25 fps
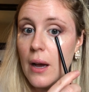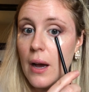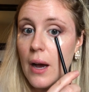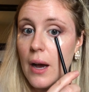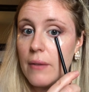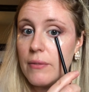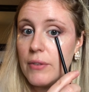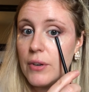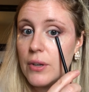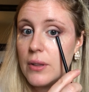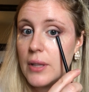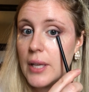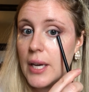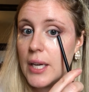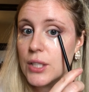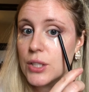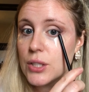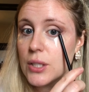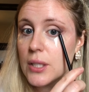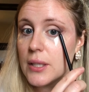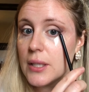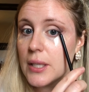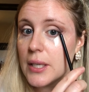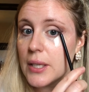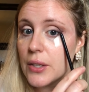of your lash
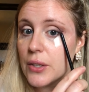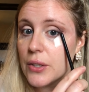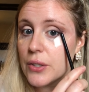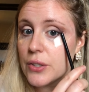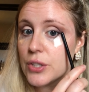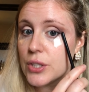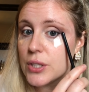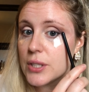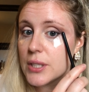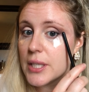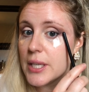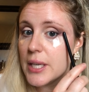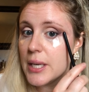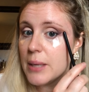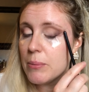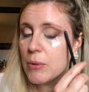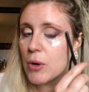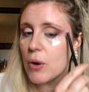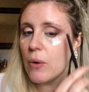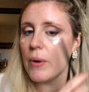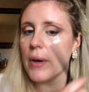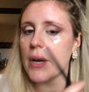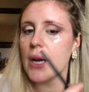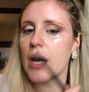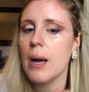line like you're just keep
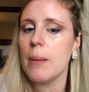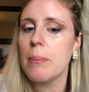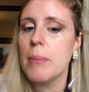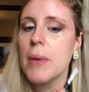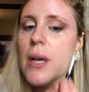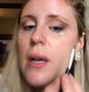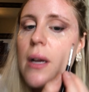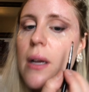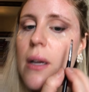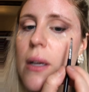going up.